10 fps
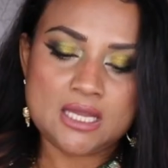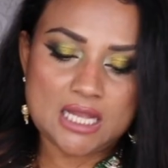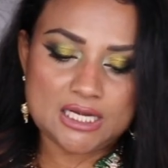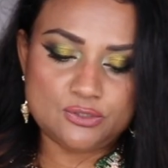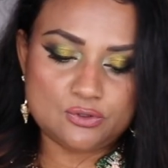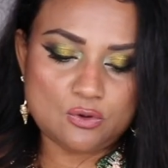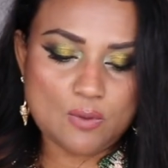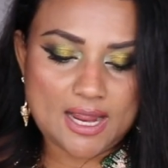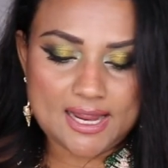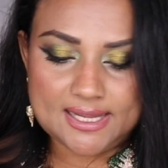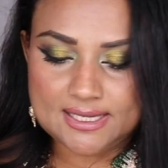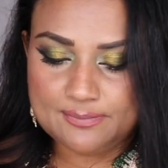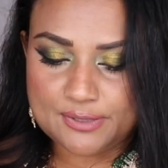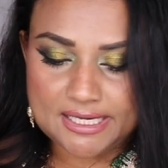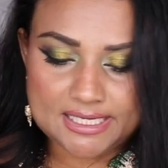I don't know why
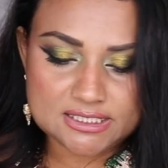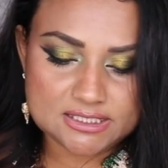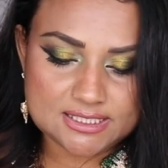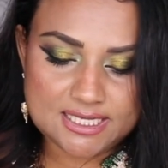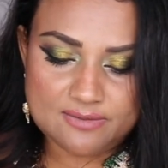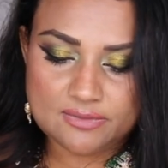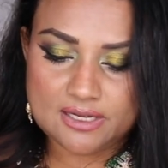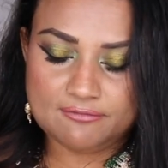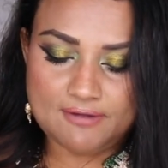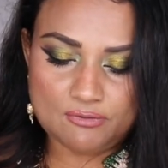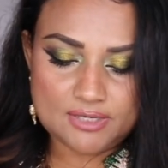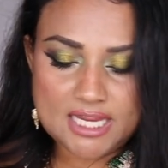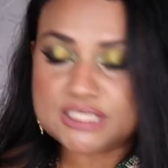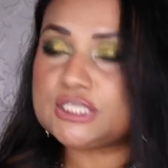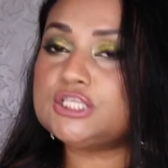brands name their
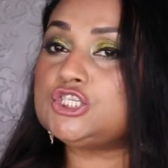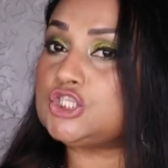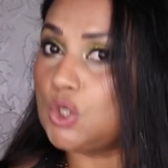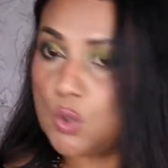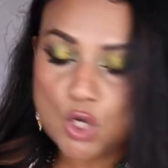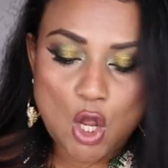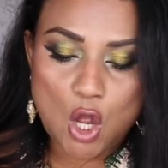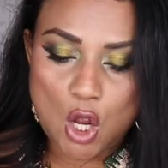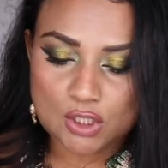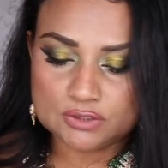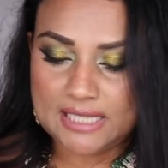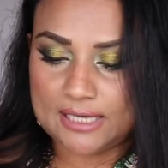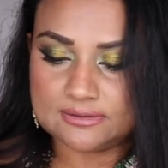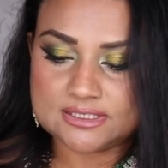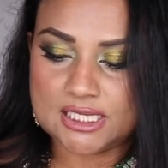foundations so long,
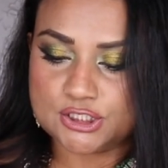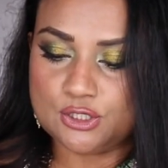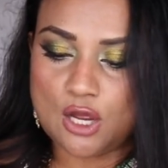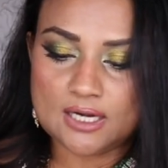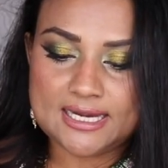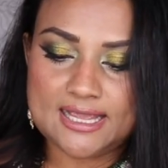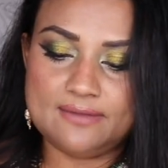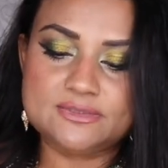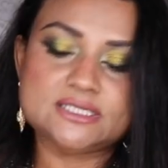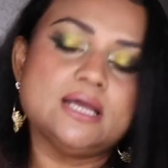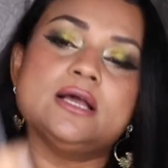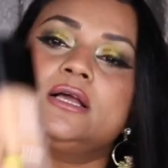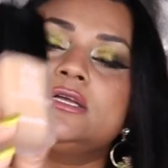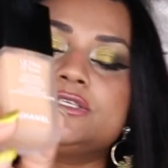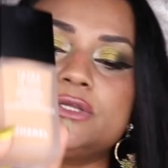like such long names.
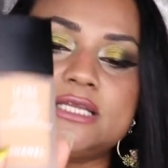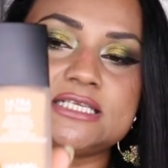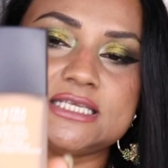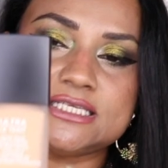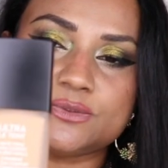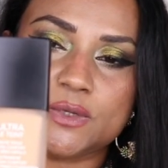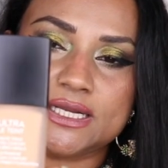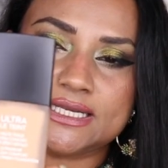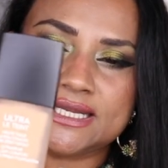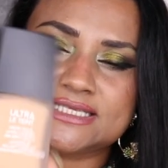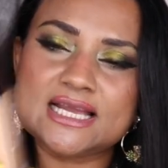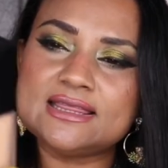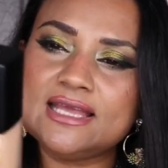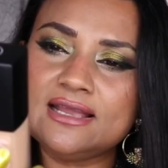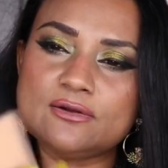So this is what it is. I
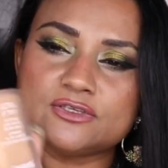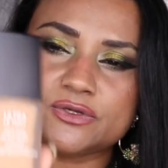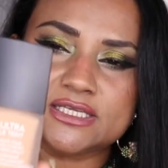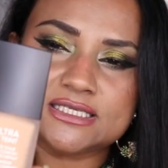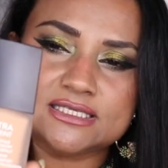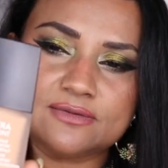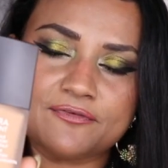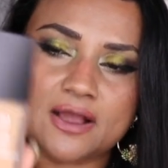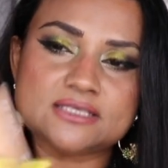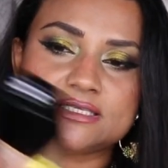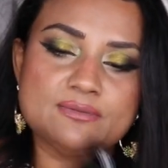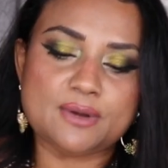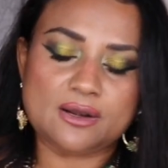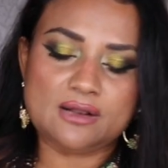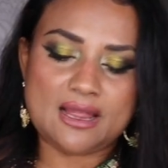think, oh, so this is the frosted
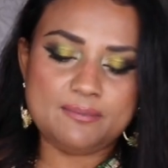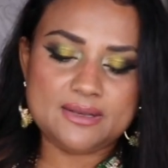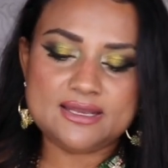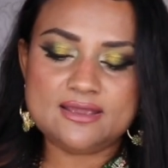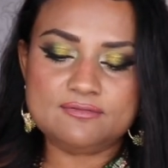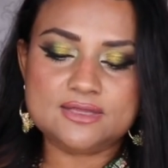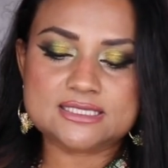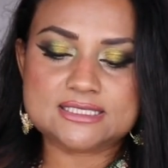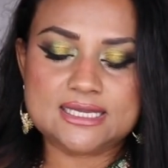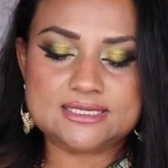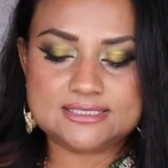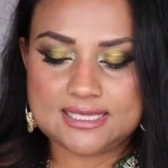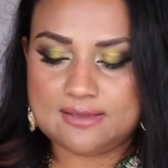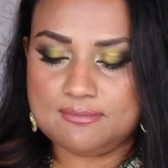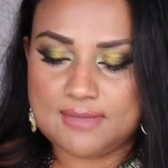bottle. I believe this is
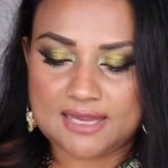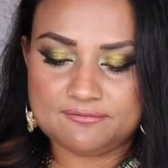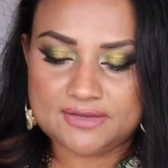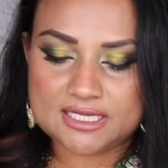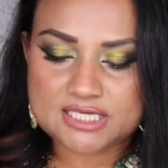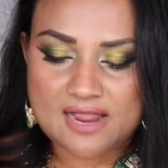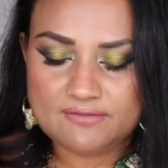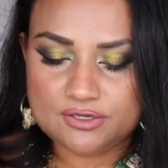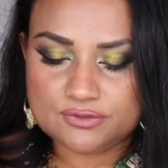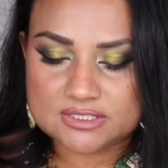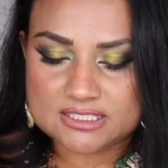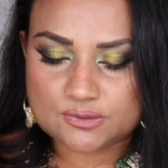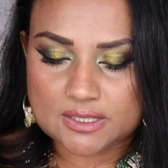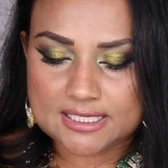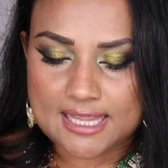a matte finish. I haven't used this
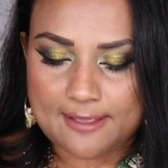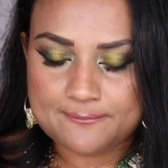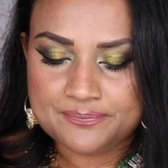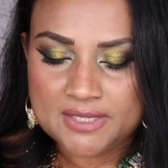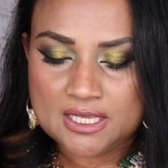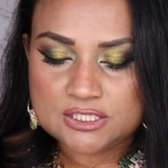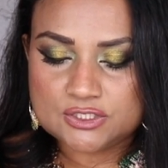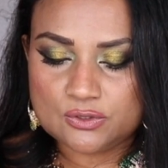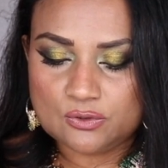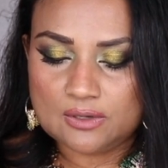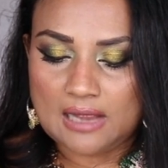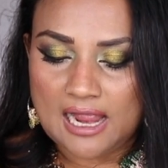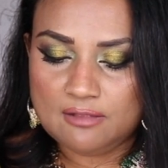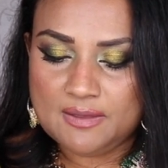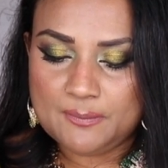one yet. So
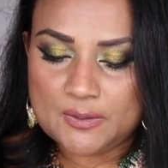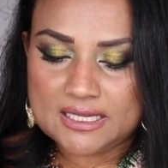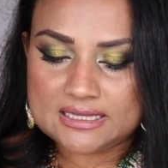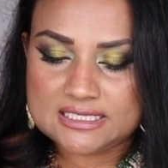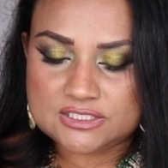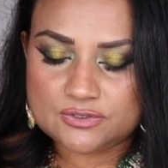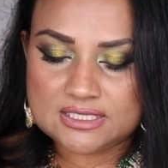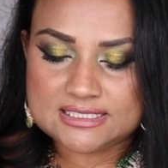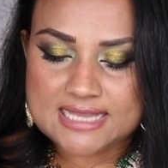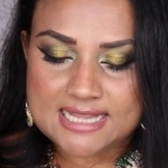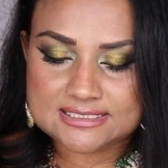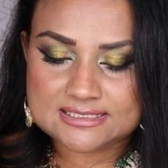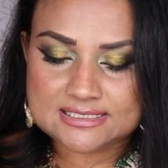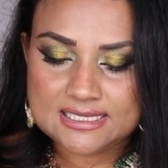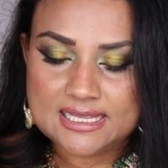I'll be putting these to the
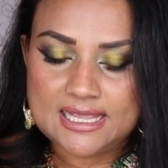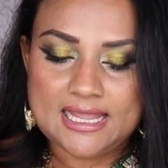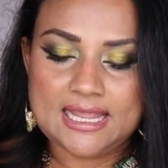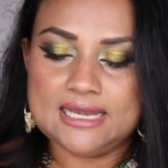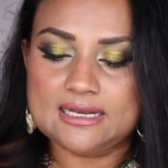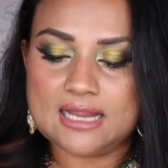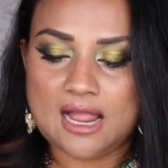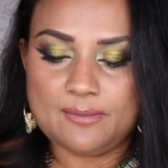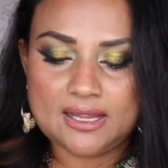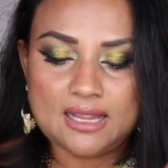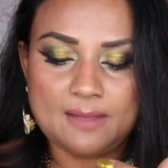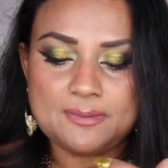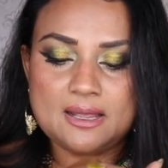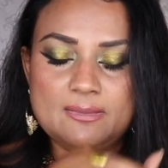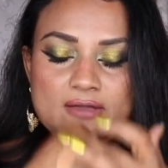tests in coming
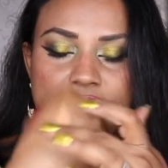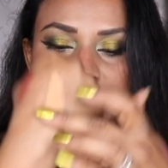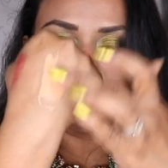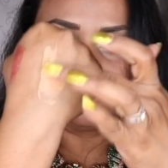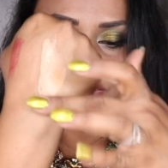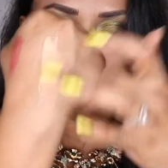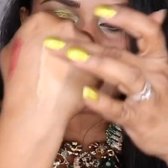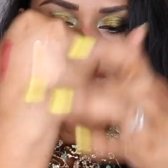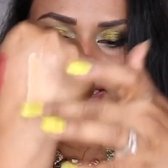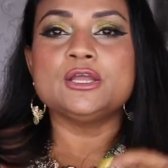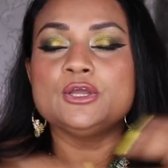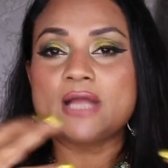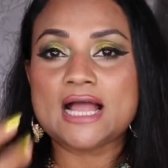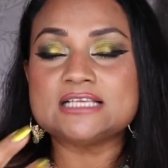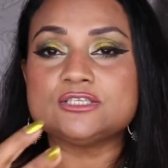upcoming videos you guys you
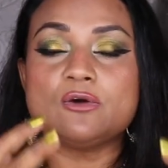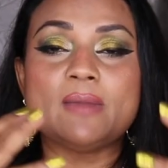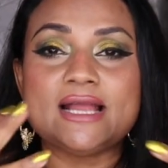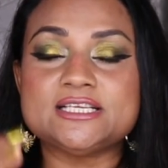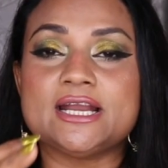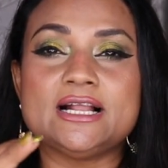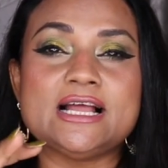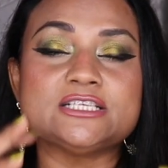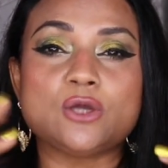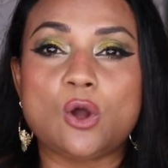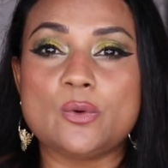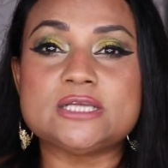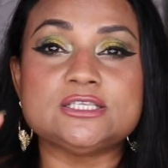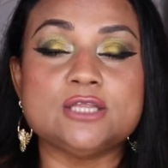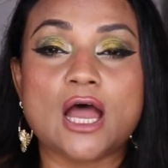guys know my channel has
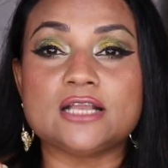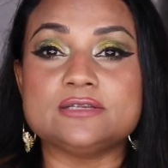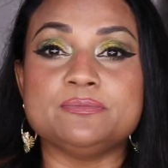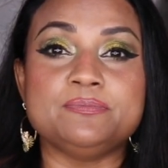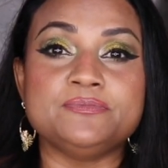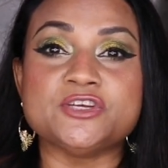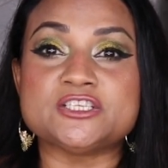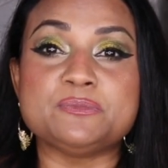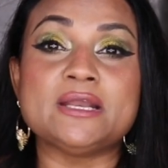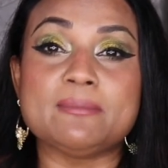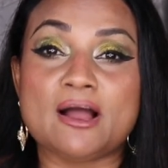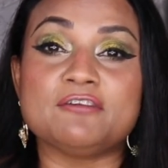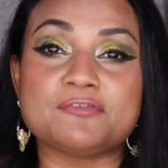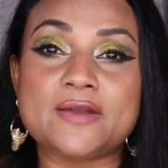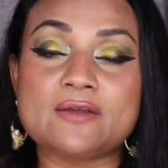always not just been
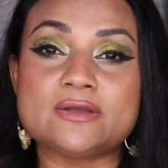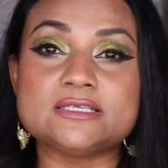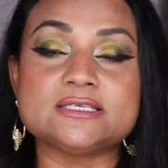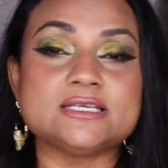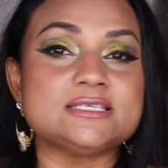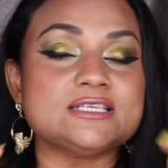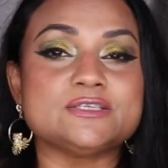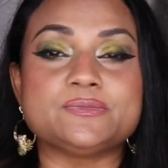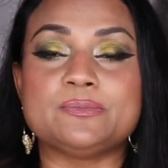about fragrances it's